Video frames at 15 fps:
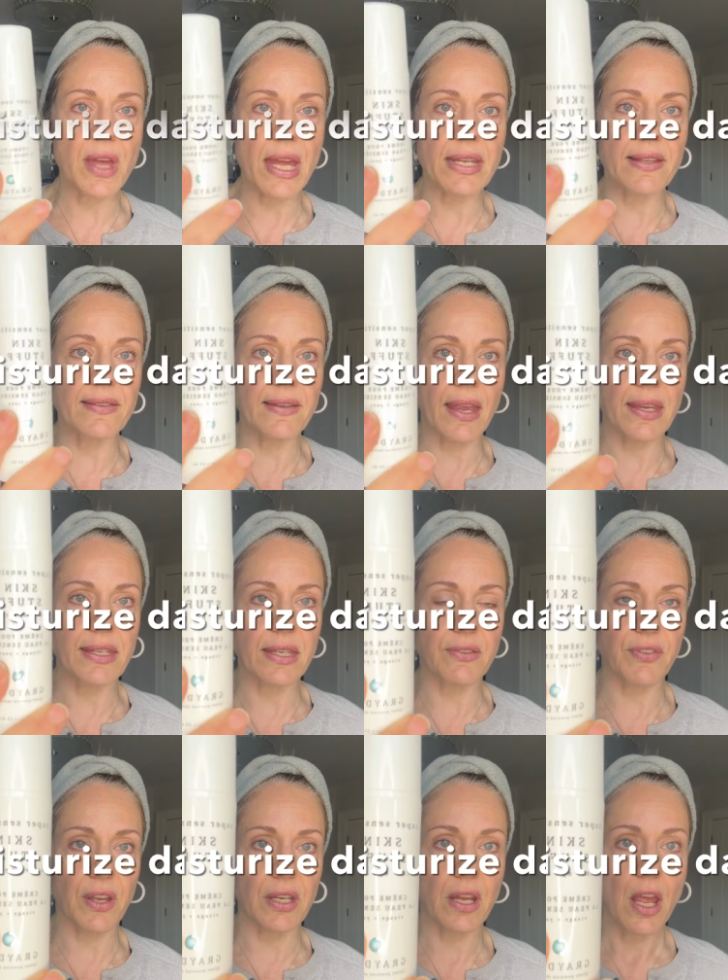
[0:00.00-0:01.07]
that is a
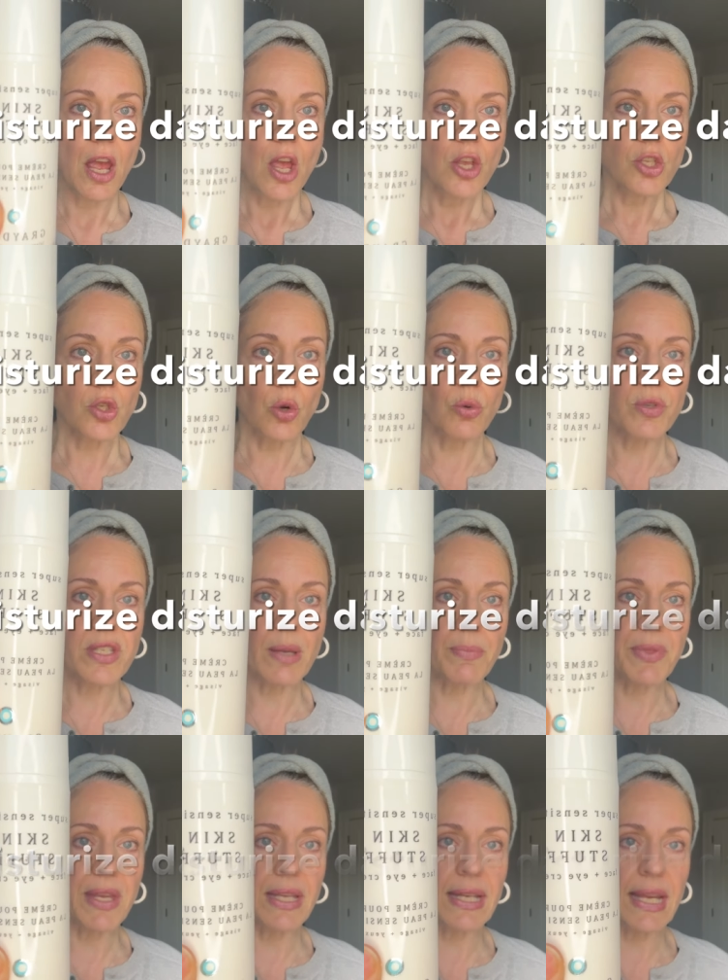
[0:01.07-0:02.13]
given. So
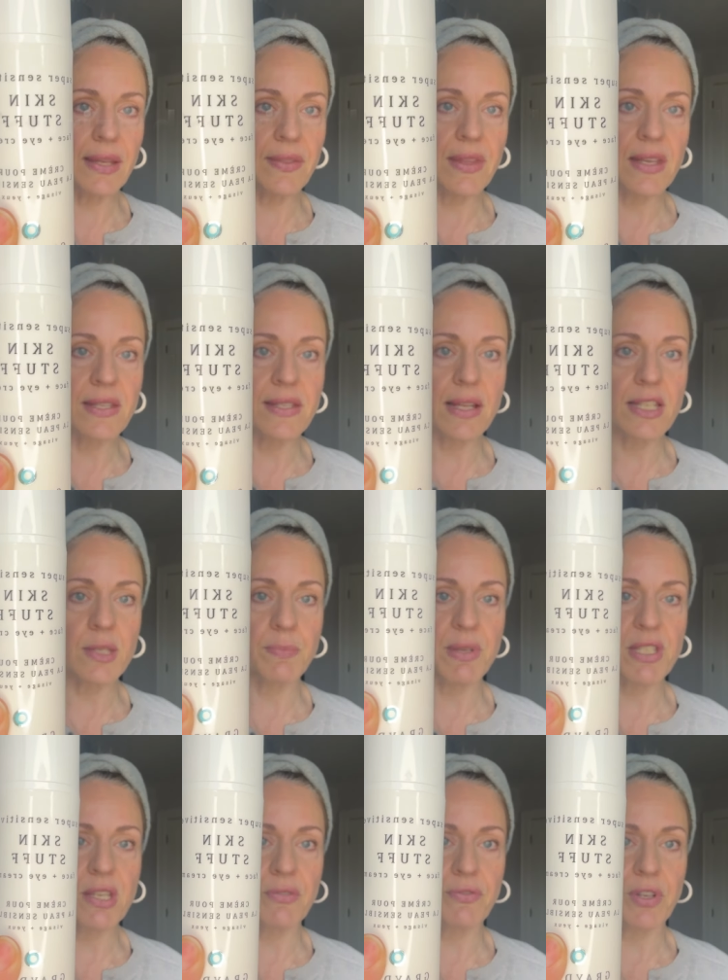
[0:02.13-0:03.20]
something like this that's
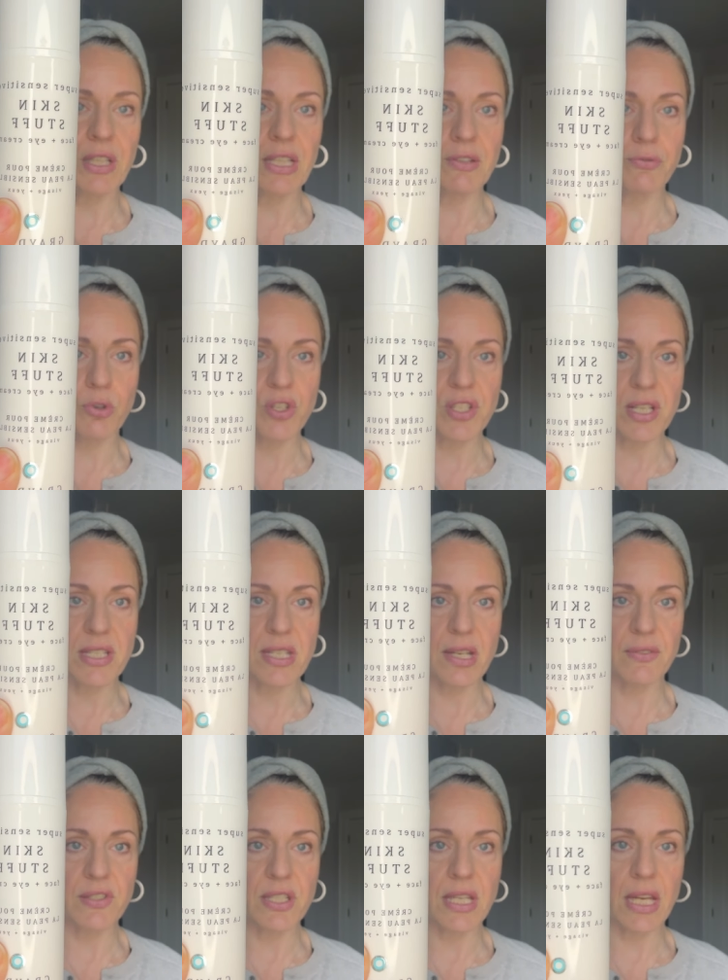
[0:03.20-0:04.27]
specifically for
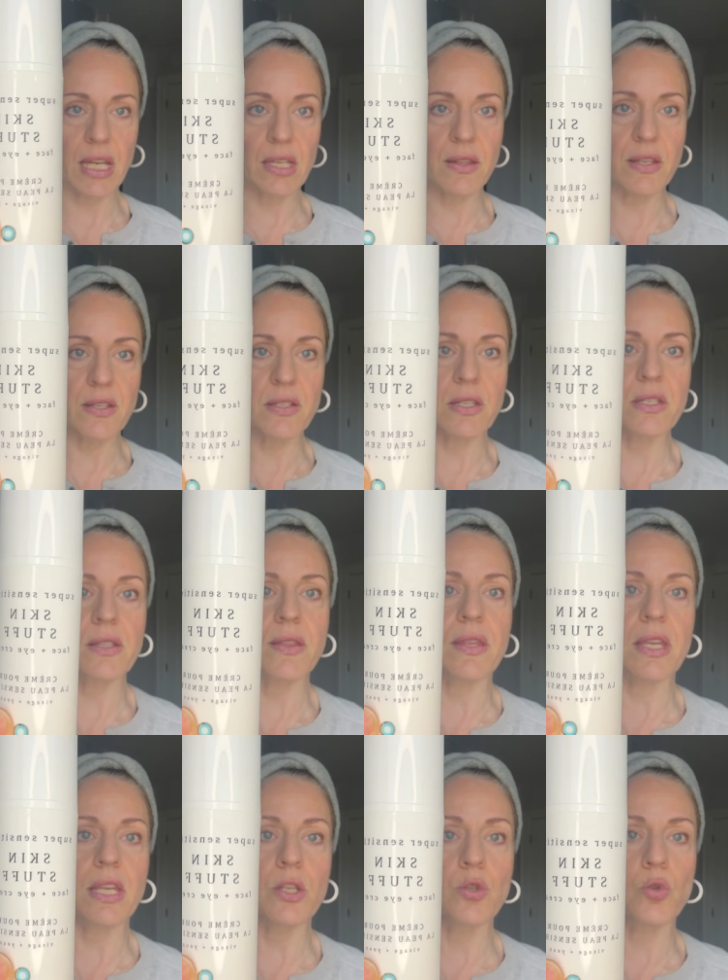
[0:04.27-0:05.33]
sensitive skin, this is
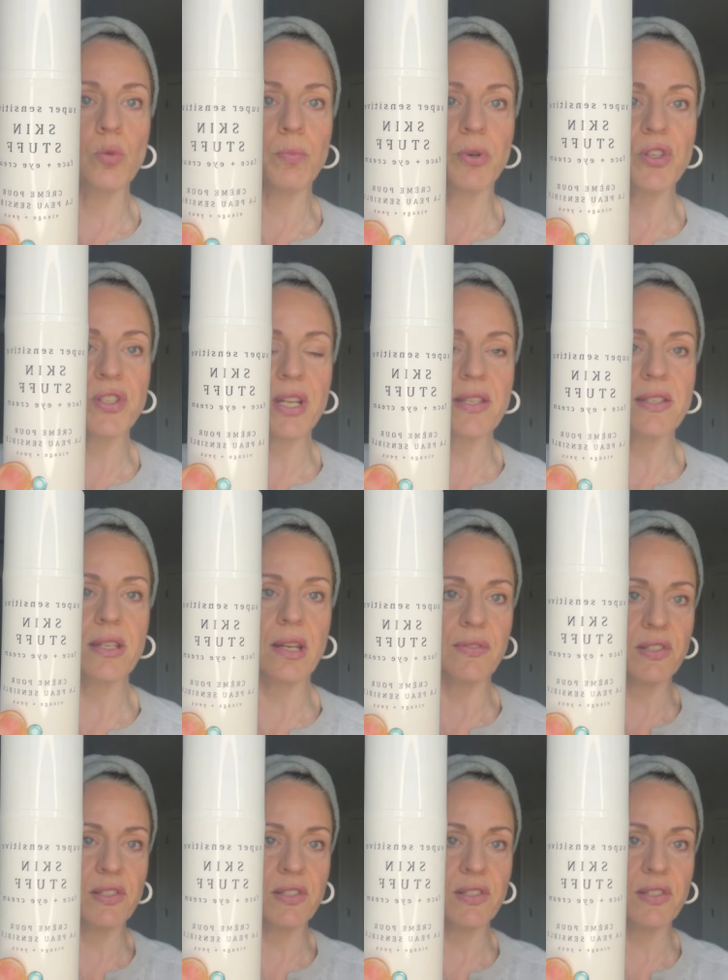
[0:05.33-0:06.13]
the super sensitive